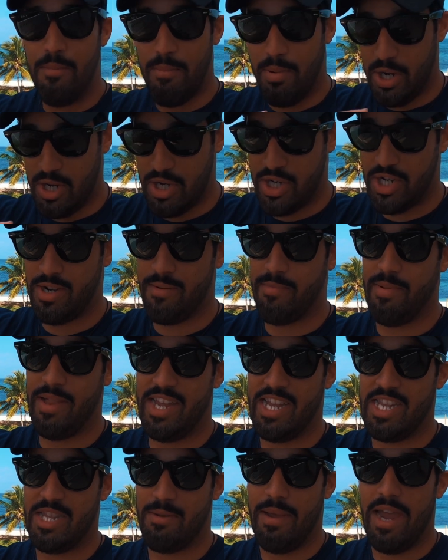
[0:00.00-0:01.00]
push your
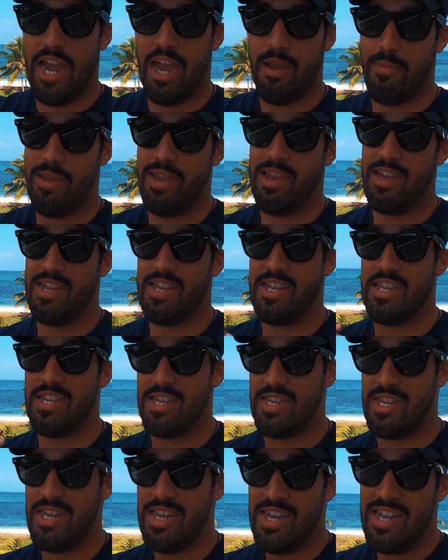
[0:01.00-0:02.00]
plans back
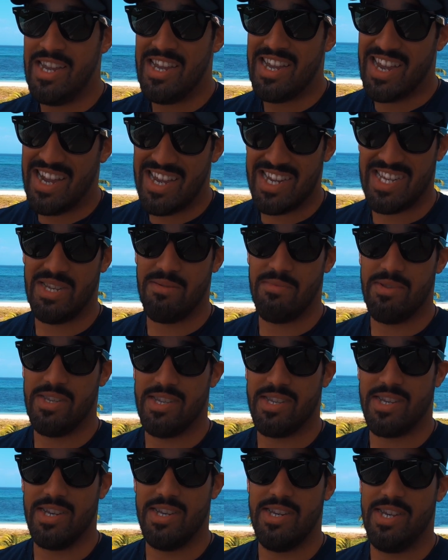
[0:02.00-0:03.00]
because customs
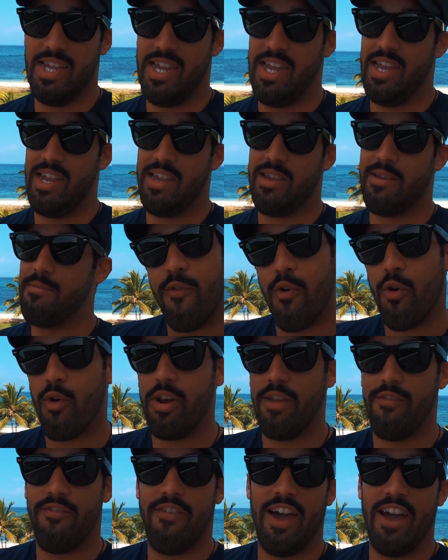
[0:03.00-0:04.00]
is going to take
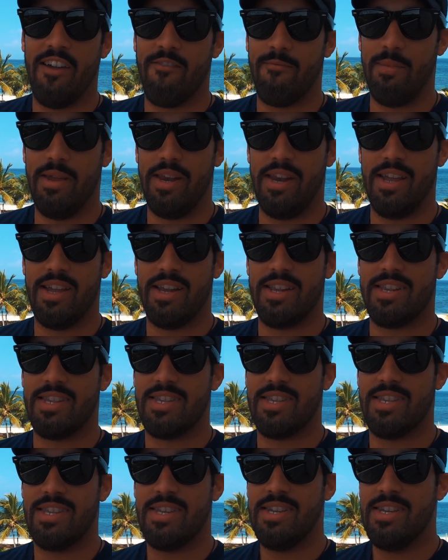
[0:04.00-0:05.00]
45
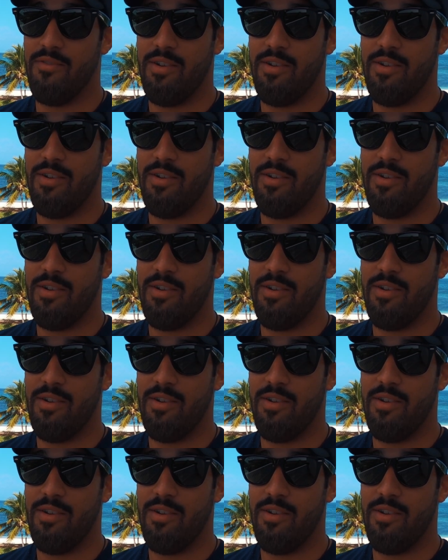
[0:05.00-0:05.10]
minutes.